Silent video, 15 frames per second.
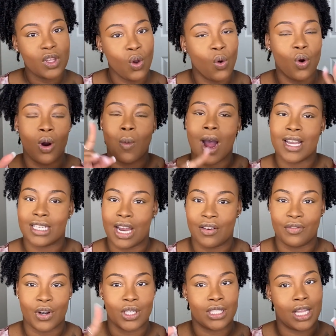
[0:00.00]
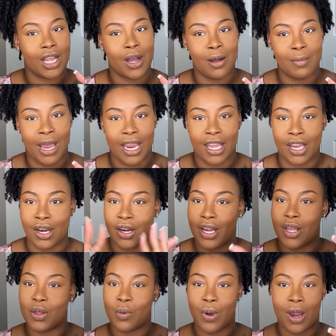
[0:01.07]
Or watch that one first, then come back here.
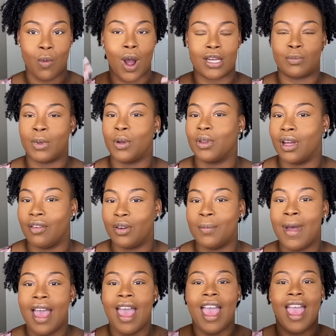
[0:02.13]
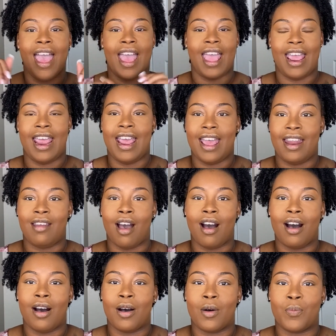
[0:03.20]
Either way, watch both of them.
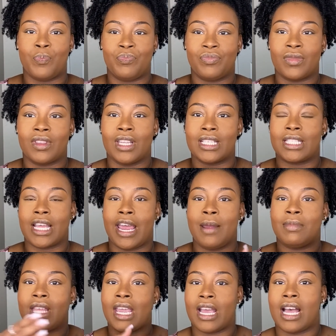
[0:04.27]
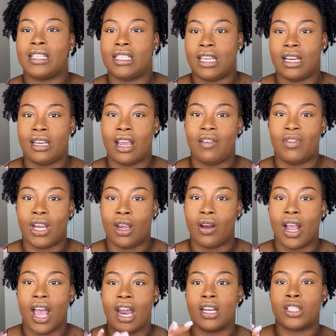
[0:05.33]
And the same thing I did in that video, I
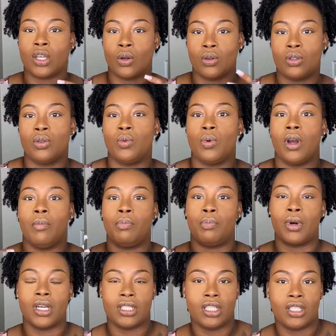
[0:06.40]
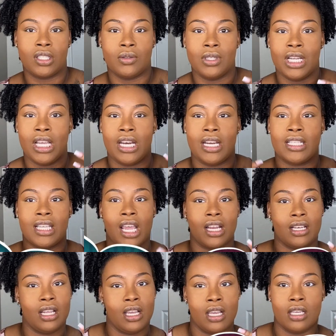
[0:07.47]
kind of showed you what brushes you needed,
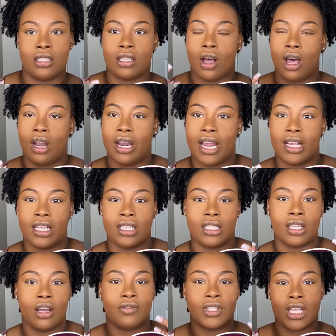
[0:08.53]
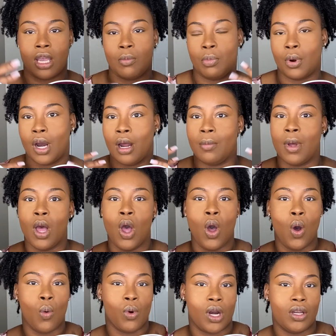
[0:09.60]
techniques, all of that good stuff, skin prep,
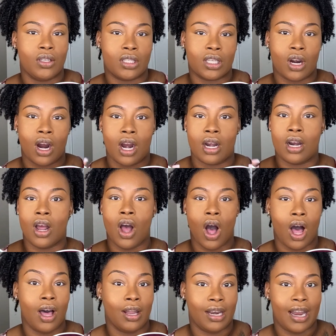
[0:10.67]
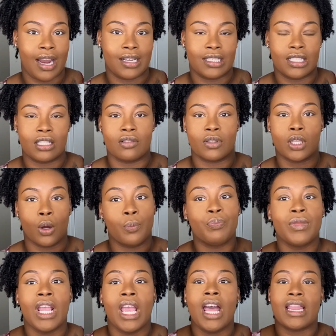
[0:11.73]
where you start, all of that good stuff. So
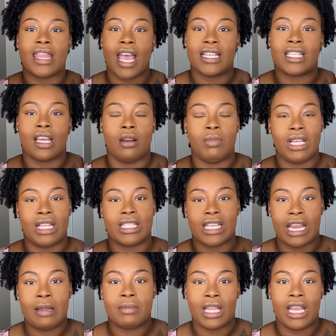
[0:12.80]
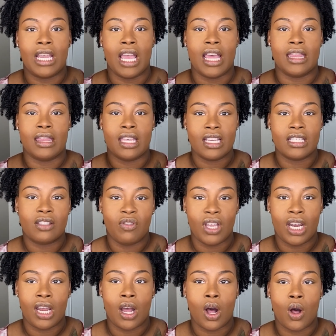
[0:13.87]
that's going to be the same thing in this
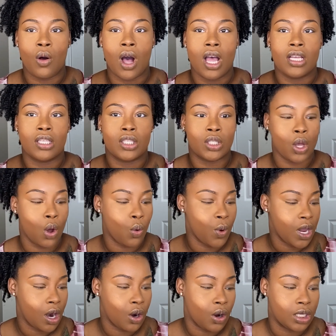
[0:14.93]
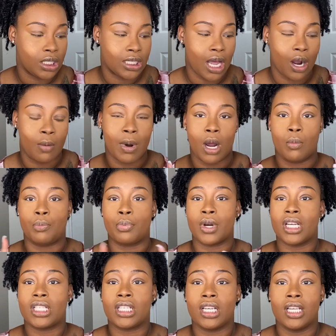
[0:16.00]
video. So we are going to talk about
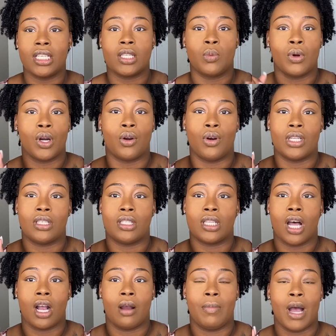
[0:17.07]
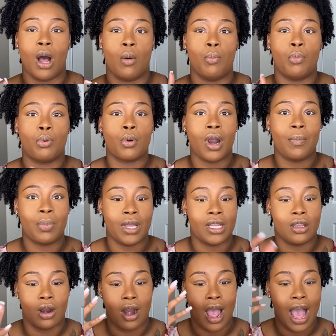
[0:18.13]
brushes. We're going to talk about prepping
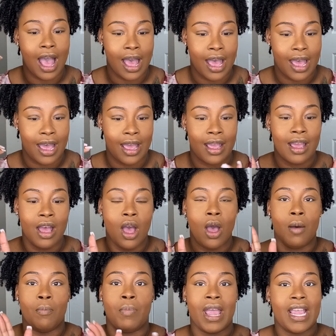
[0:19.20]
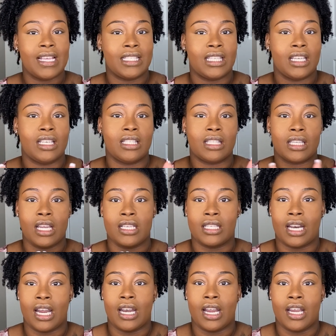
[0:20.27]
your eye, bases, things of
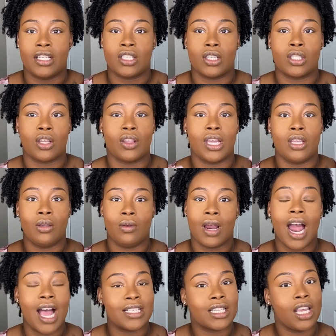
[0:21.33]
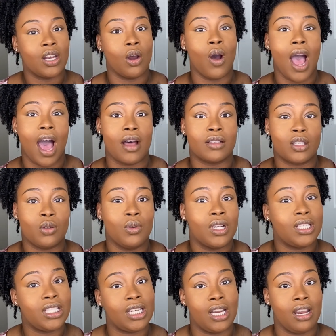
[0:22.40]
that nature, so that you guys can know how to
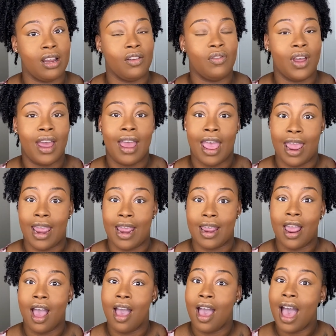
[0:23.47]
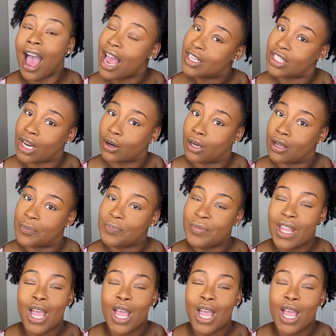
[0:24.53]
achieve a eyeshadow look.